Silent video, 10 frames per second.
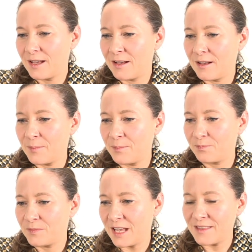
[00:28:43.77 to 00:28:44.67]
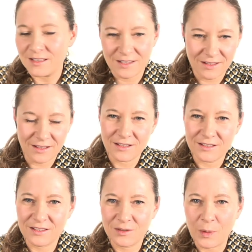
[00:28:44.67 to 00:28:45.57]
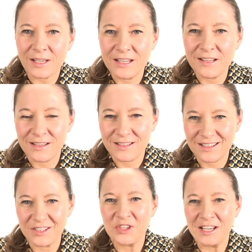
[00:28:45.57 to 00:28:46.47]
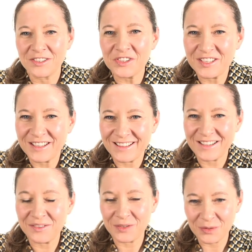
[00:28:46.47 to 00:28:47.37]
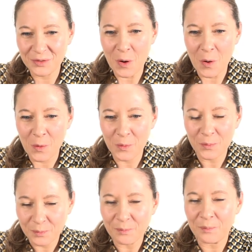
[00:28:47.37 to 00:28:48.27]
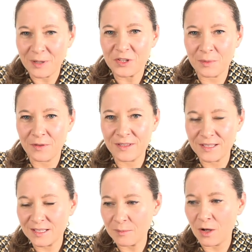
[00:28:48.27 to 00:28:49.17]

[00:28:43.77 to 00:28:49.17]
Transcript: it's quite clear that it's a challenge if you don't know much about the system,